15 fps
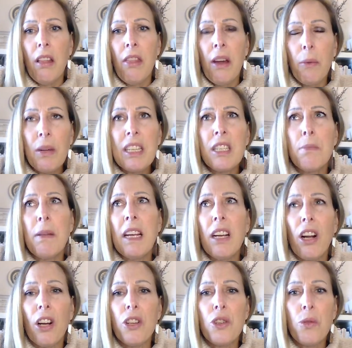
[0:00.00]
that we
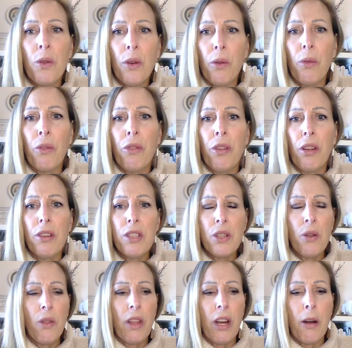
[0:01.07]
speak our truth
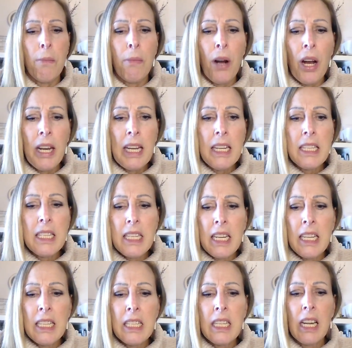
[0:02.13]
so that our body
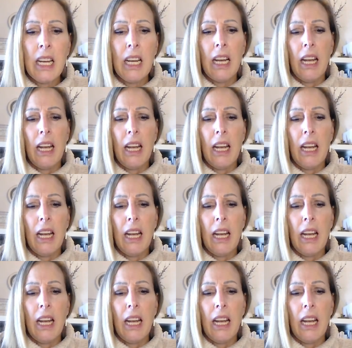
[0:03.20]
sees